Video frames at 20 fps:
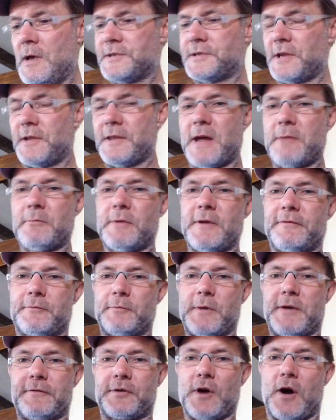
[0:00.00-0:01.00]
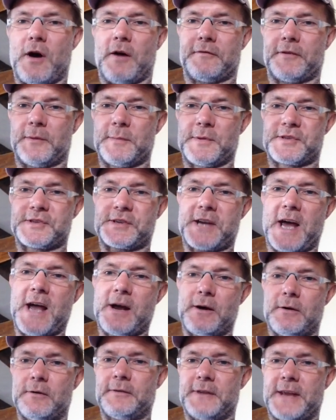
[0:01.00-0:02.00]
So then we've got from the
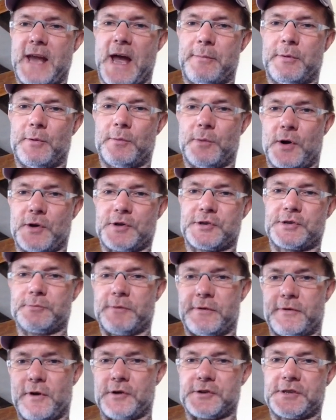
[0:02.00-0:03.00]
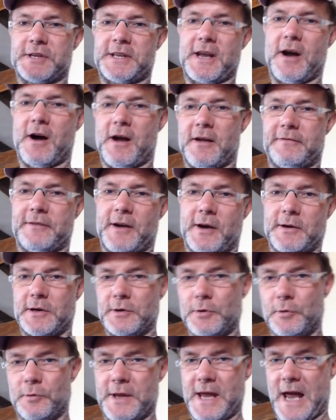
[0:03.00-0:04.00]
scale, the Apple Watch, we've got to the iPhone
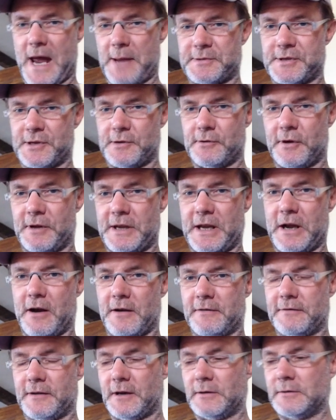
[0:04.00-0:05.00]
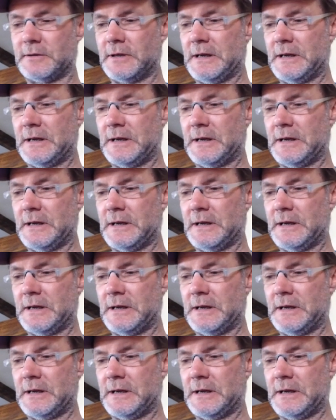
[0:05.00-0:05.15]
and all the apps that are on the iPhone.